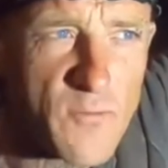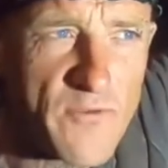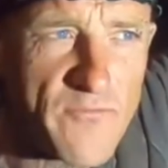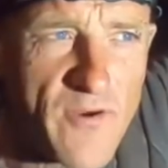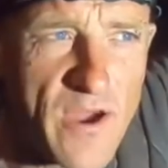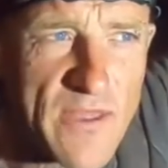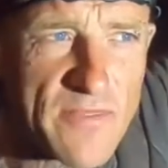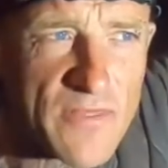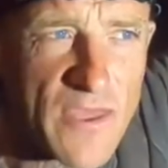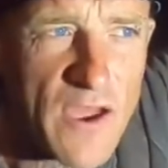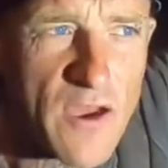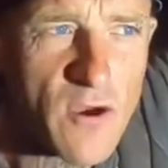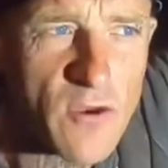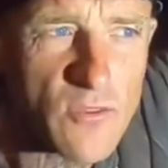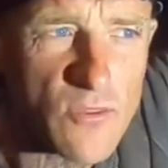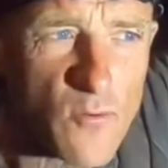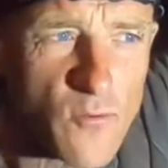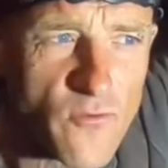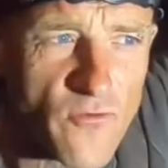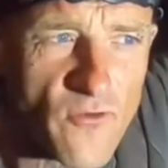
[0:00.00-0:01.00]
We've had that
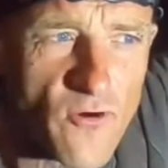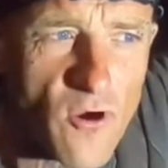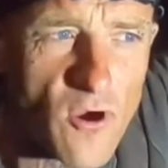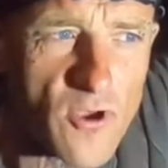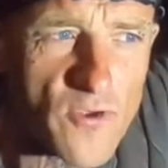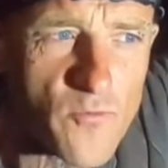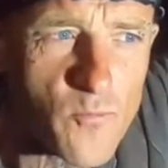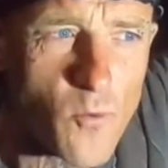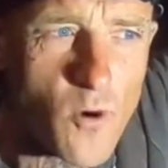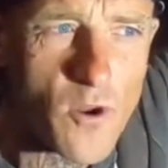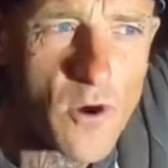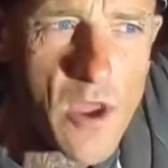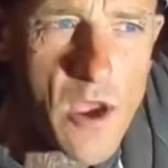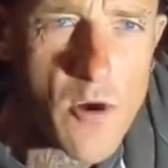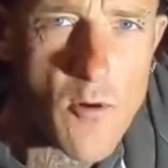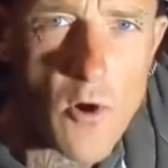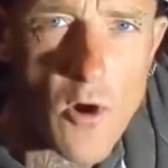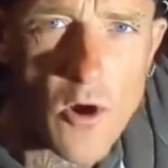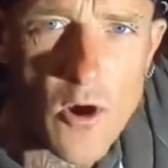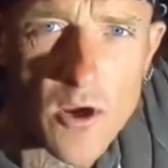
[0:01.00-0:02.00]
on the size
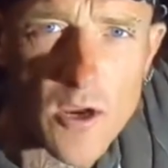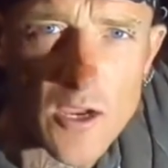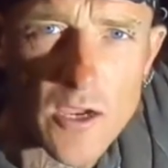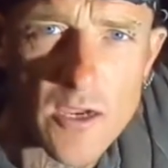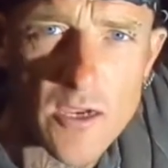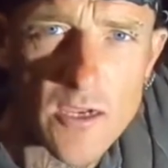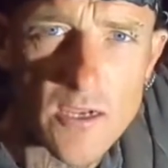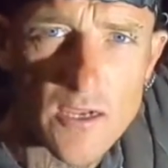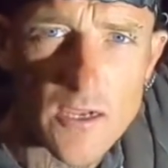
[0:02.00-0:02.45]
1.0 hook.